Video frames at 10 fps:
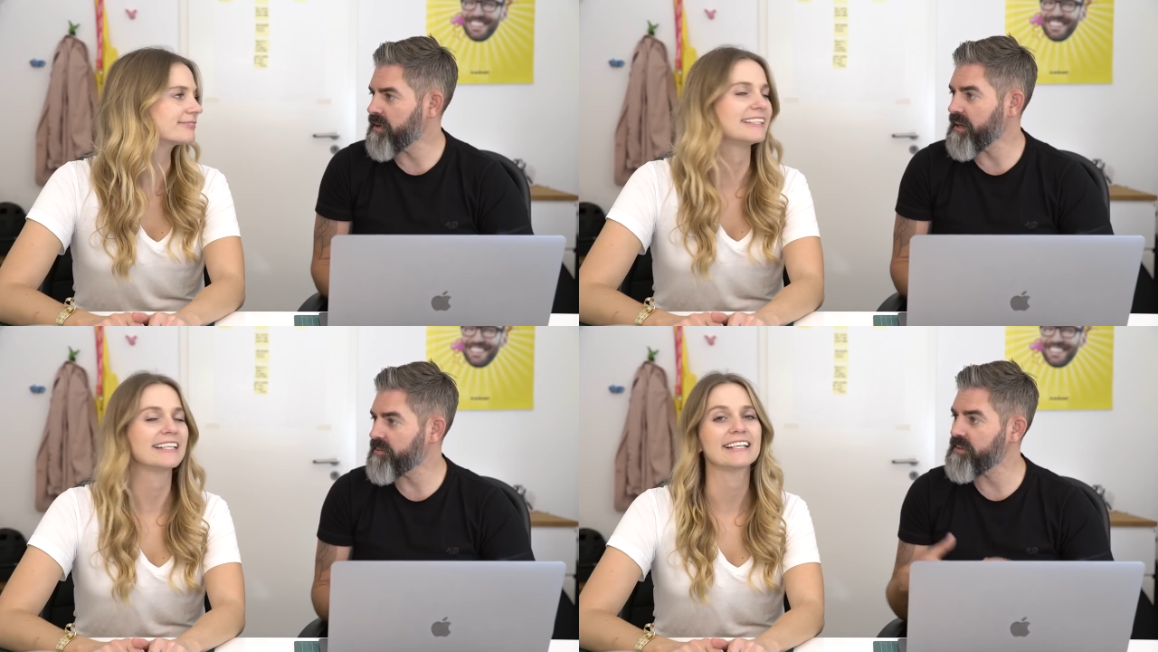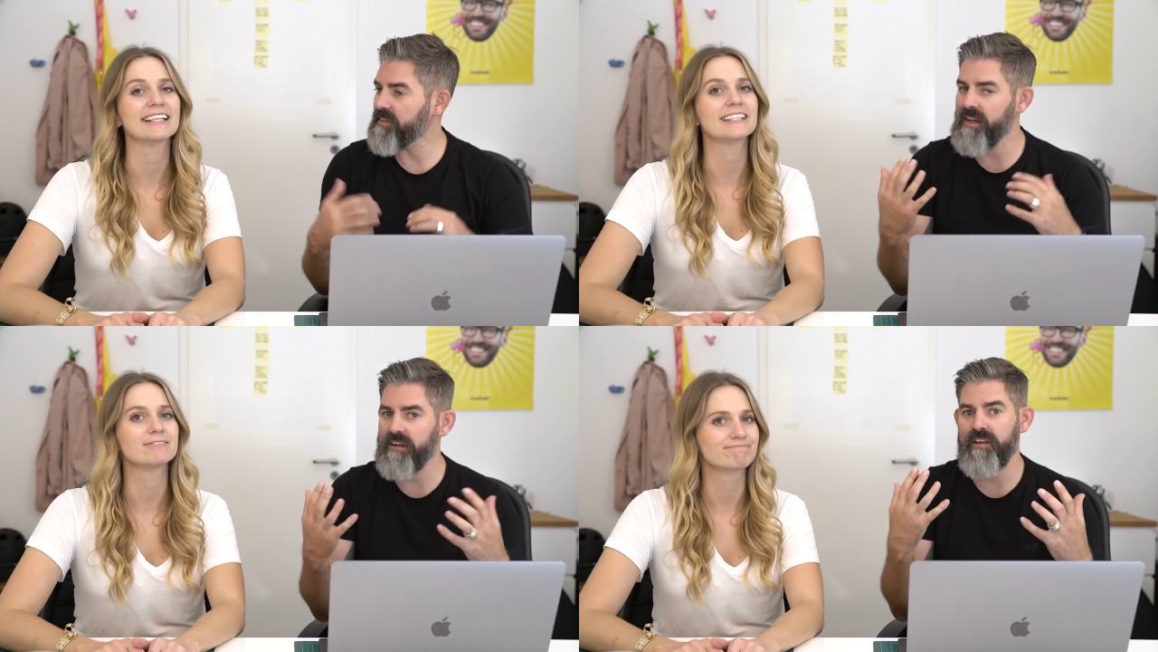Speaker 1: and actually yeah.
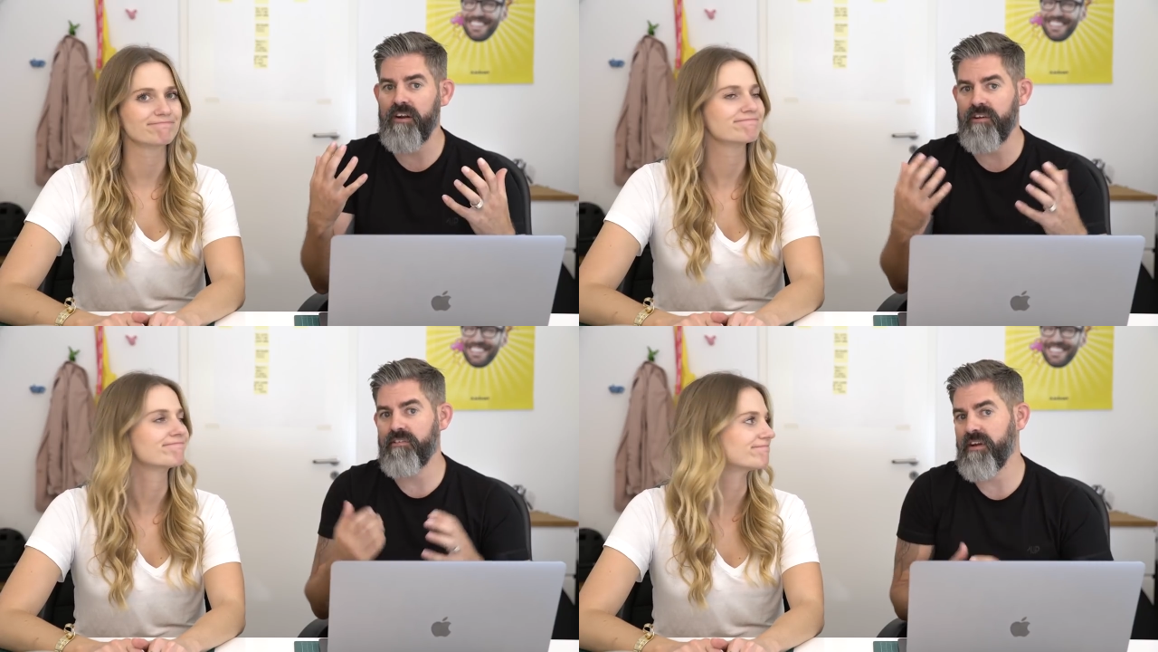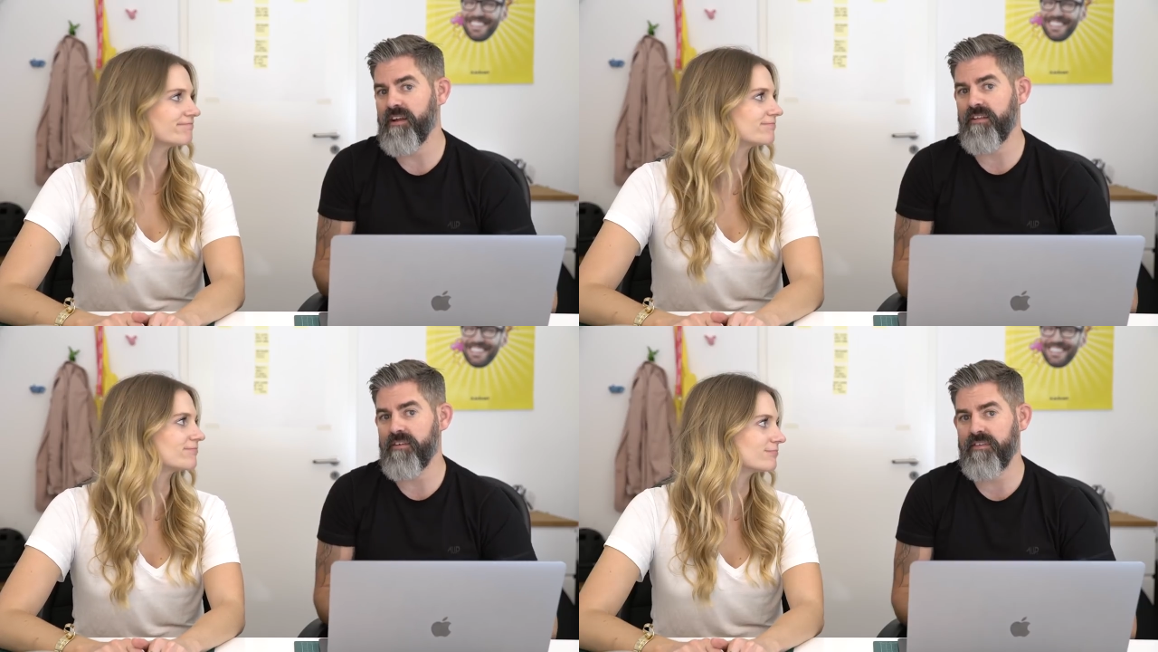then kind of
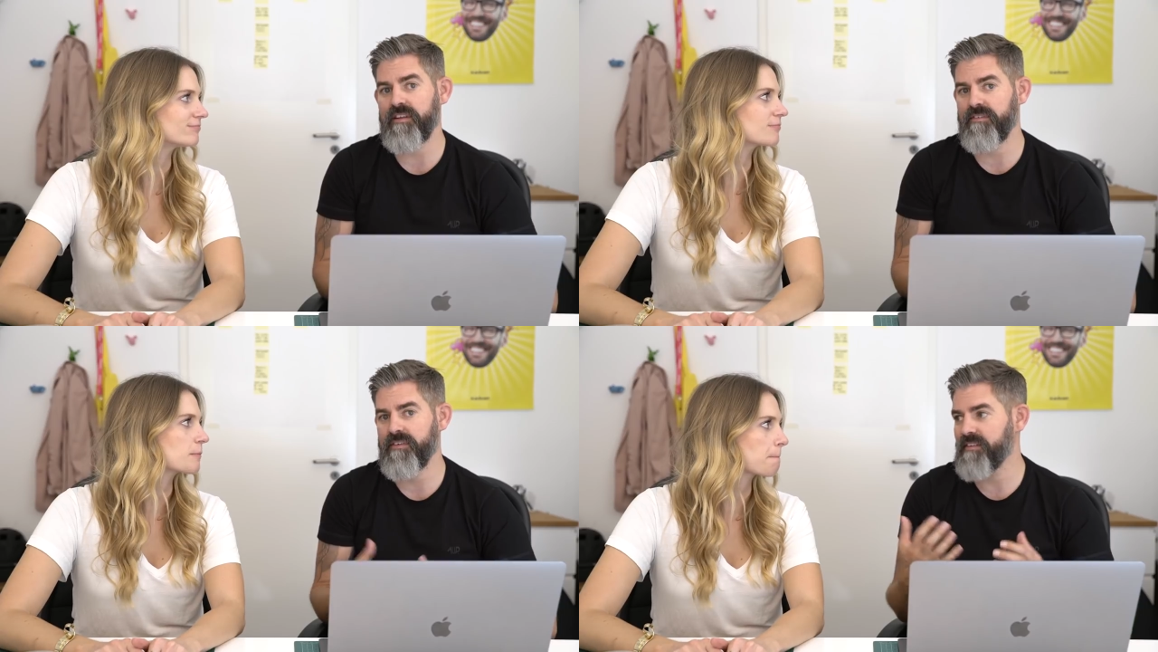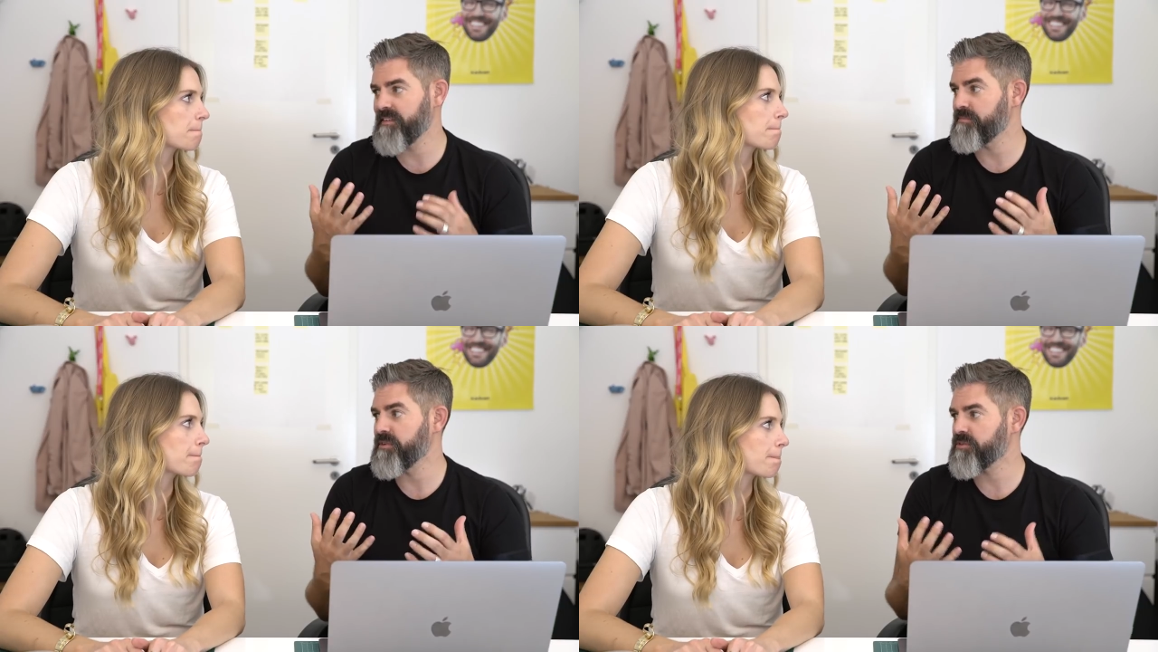create those
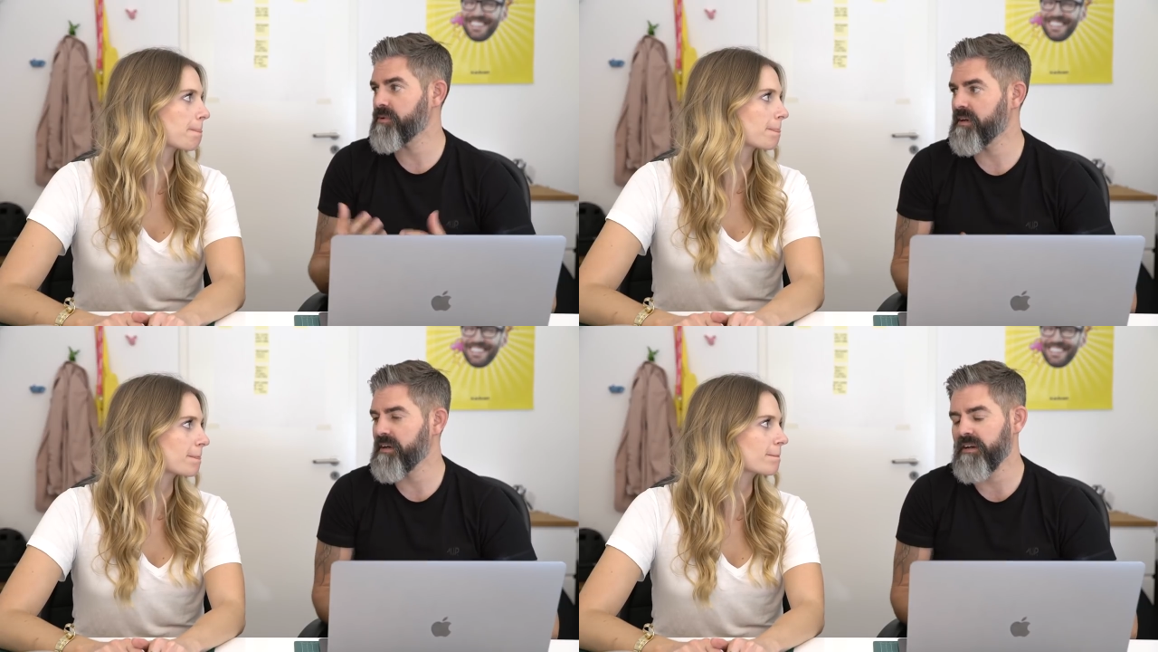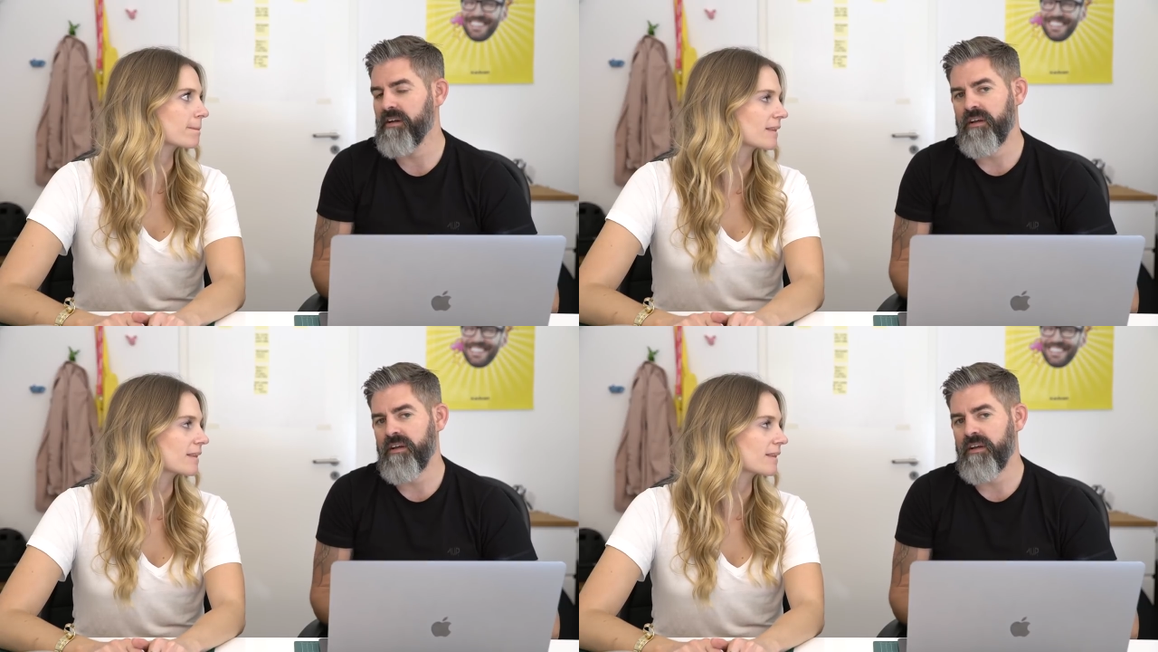interfaces much quicker.